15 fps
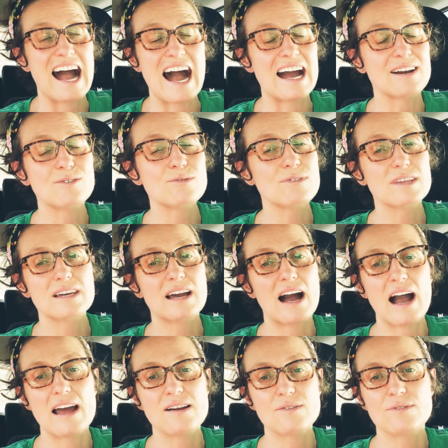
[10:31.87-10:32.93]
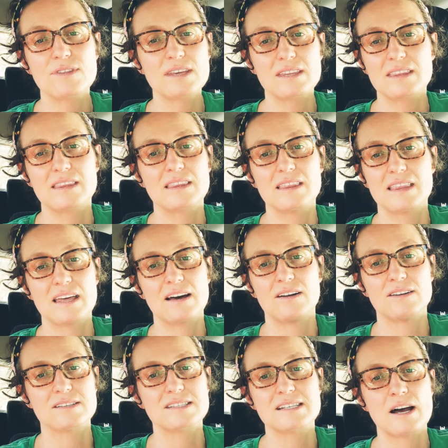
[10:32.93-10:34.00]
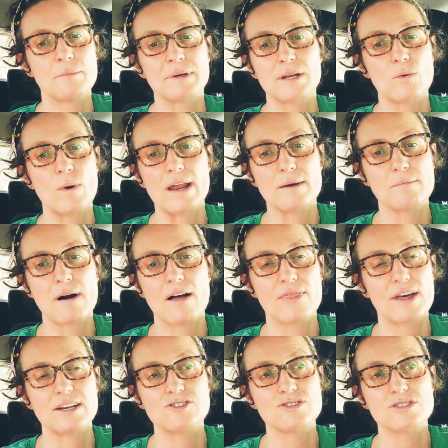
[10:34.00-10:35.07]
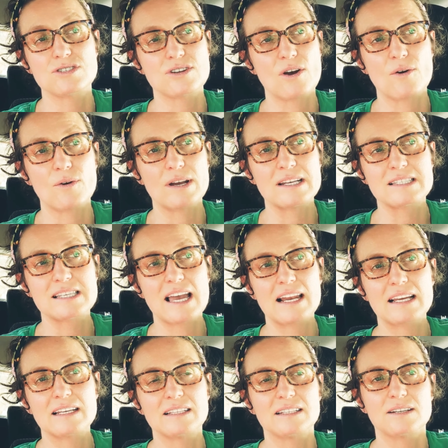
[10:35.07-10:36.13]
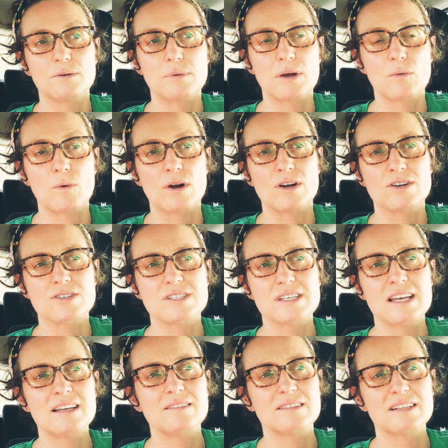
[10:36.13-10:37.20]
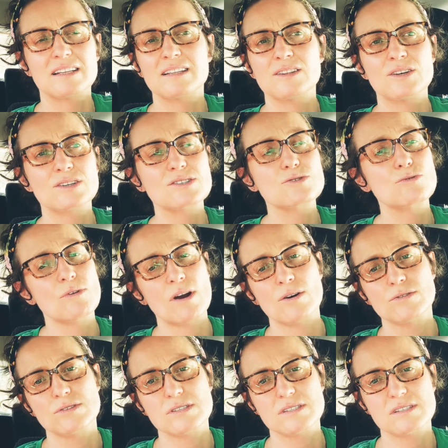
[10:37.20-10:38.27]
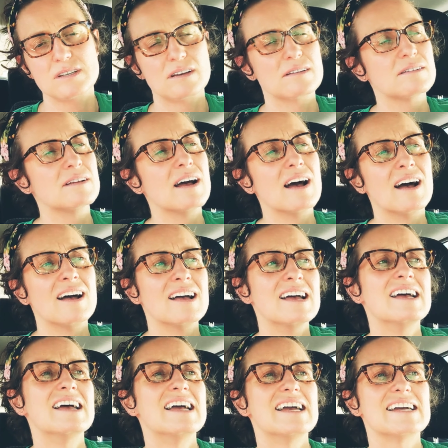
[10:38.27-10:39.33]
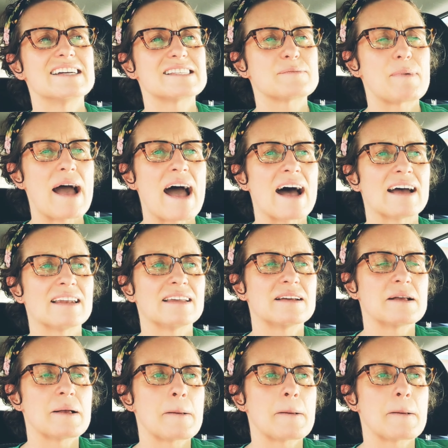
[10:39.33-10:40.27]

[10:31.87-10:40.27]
I don't think they'll tell me to wait a month. I just don't. It's getting a little bit worse. It looks gross. It's bad.